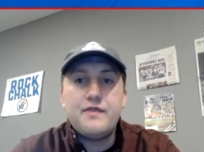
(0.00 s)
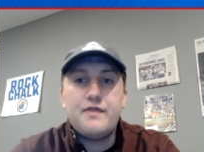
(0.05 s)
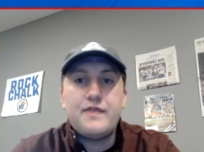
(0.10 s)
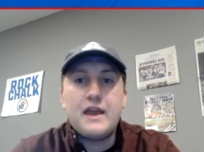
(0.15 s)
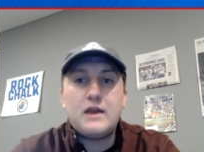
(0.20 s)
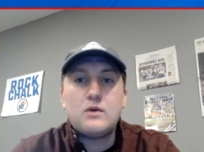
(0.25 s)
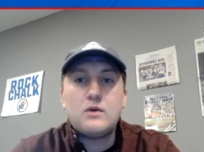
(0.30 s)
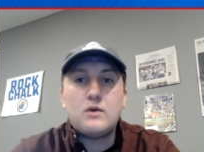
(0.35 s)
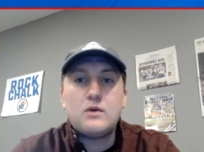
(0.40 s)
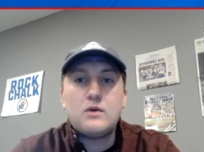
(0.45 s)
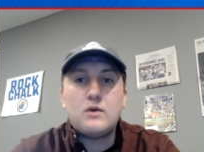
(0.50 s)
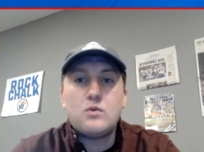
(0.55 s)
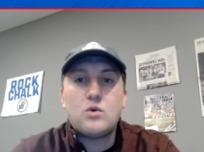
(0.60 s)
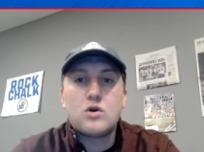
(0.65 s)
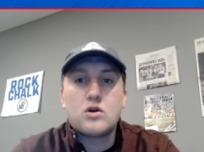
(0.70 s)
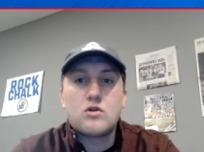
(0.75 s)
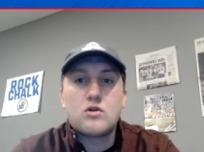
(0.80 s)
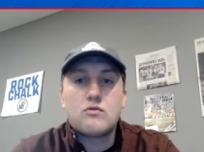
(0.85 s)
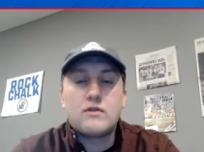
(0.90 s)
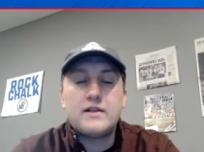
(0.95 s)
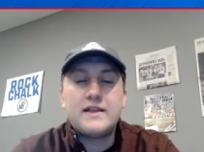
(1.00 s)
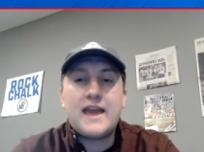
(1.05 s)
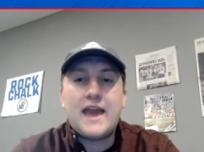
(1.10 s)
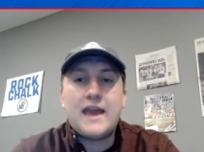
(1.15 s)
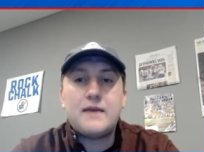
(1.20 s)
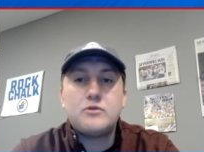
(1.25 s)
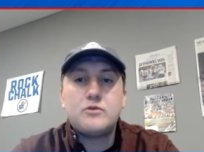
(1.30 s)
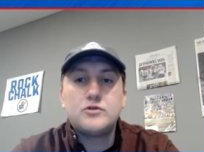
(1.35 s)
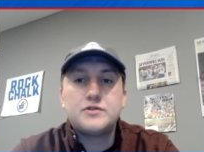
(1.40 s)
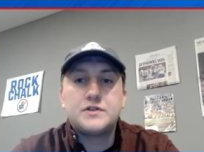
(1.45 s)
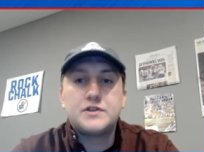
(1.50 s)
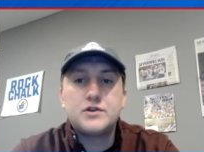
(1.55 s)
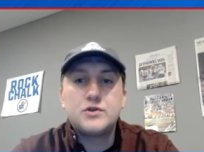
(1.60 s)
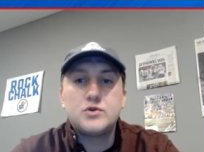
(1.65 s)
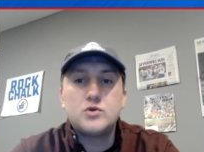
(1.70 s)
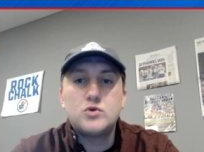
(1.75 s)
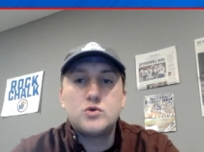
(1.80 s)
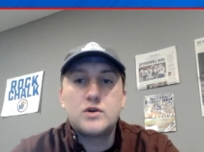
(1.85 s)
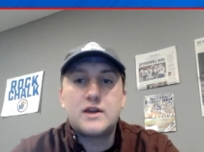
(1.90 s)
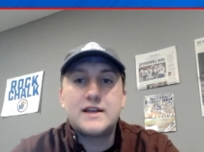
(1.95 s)
they were really able
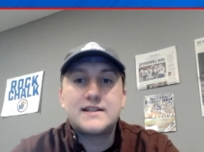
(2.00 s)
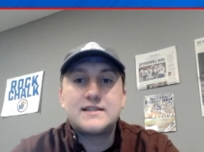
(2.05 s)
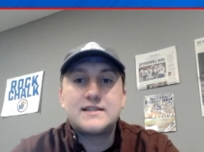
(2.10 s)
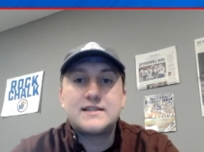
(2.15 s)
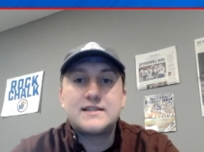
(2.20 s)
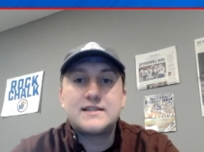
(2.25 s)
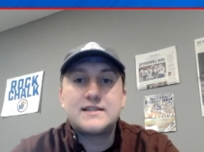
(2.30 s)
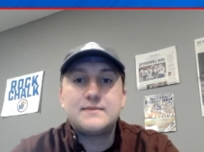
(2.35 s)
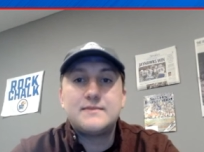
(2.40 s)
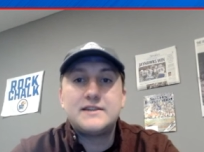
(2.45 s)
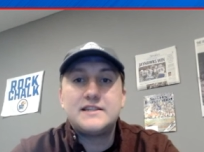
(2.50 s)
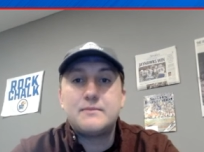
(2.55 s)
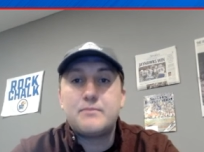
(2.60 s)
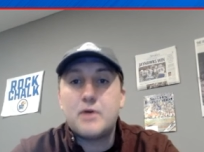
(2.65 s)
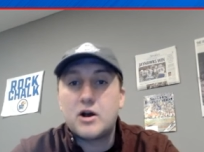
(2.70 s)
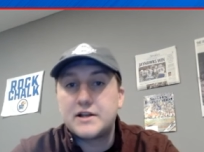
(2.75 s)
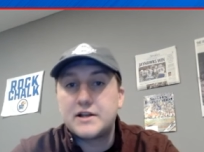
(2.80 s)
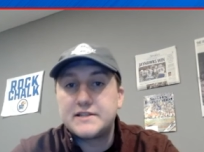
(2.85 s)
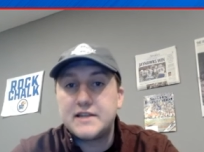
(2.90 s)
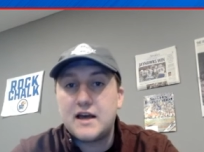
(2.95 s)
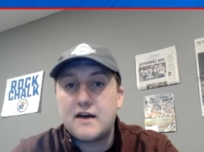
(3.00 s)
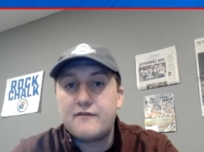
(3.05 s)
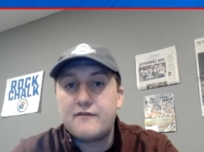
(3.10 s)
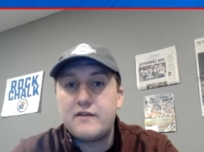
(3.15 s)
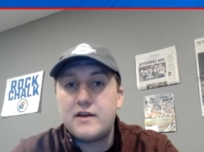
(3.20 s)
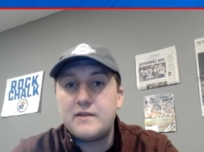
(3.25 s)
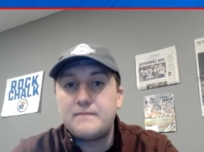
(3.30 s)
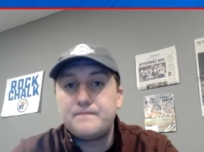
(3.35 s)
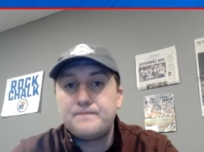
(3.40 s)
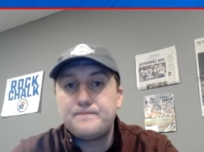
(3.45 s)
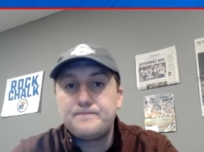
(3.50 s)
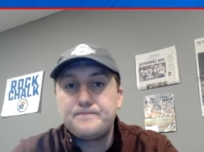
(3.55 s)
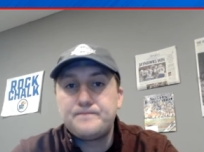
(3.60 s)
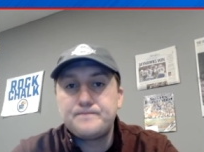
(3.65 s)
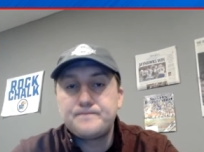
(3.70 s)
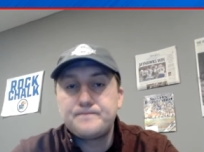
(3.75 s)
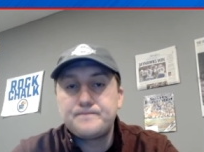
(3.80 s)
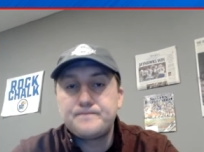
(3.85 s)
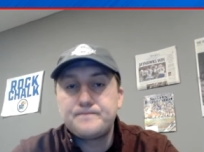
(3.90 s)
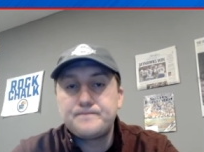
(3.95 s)
to get some easy buckets off of it,
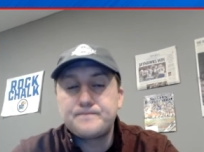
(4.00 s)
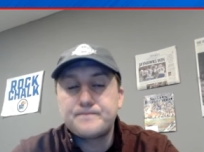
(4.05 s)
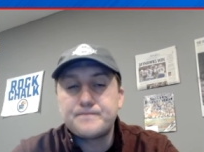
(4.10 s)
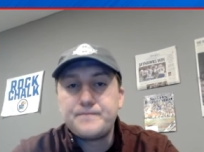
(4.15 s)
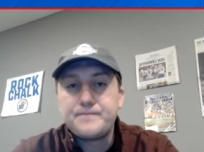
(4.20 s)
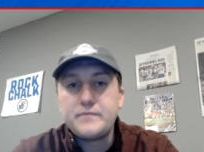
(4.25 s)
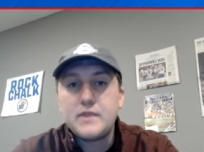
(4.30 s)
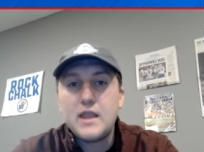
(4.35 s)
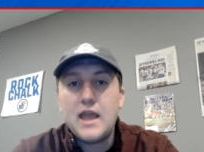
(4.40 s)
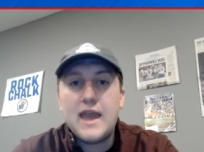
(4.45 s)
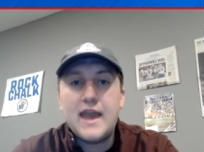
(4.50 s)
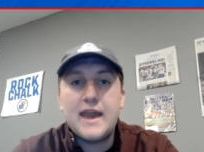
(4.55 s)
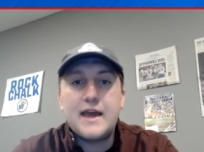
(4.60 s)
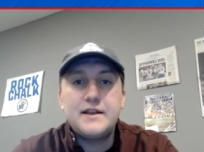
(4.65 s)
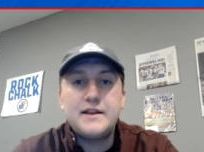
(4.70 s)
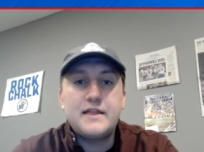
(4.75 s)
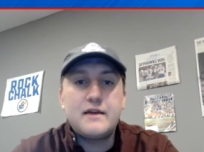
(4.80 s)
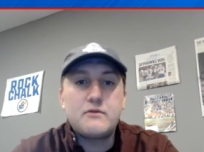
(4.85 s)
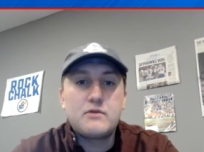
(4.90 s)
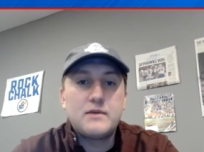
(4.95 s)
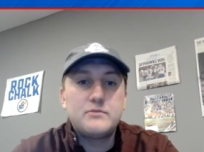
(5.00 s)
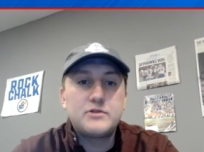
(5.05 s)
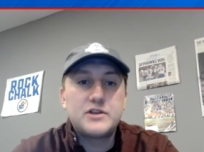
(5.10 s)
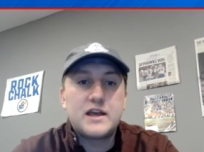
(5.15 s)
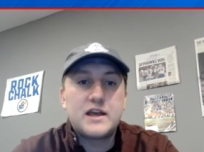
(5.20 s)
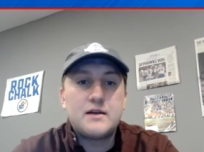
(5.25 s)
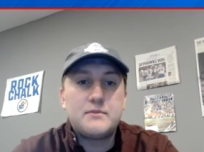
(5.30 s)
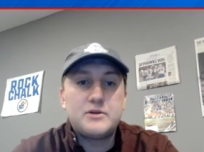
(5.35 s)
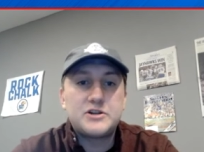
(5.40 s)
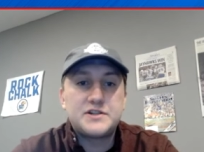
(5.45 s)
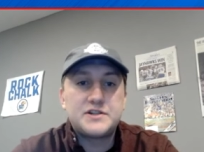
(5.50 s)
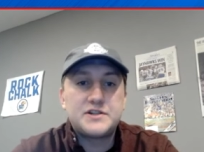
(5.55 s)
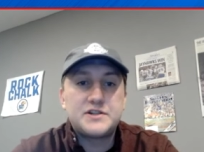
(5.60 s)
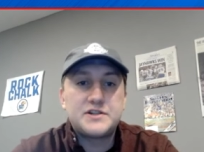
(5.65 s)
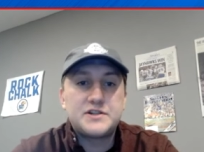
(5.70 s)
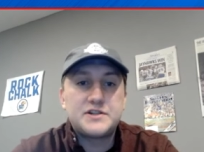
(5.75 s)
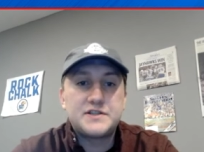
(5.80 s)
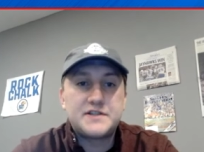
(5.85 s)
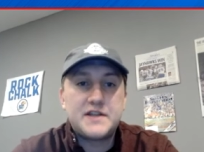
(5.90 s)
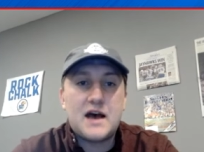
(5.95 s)
and they were able to get a bunch
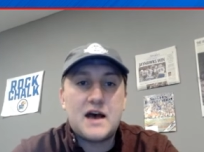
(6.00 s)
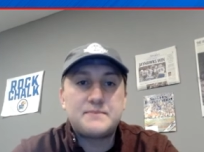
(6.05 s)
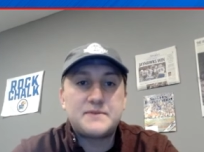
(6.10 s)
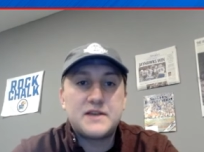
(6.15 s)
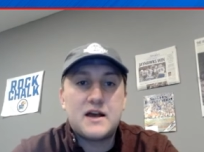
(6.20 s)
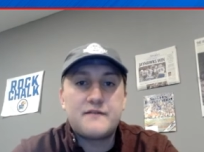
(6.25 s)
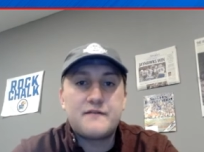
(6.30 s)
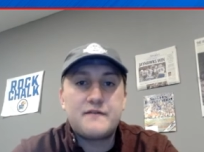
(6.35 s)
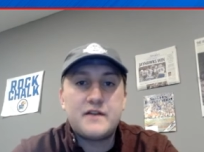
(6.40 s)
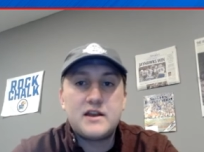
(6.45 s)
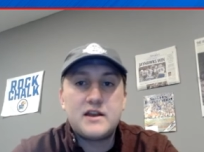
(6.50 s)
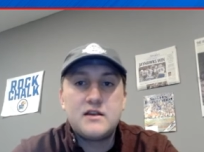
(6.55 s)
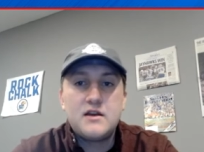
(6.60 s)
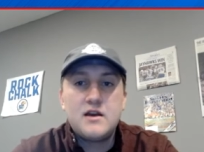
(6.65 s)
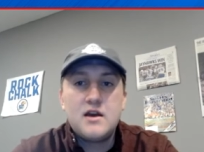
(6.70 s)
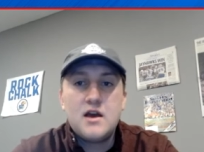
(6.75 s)
of stops off of it.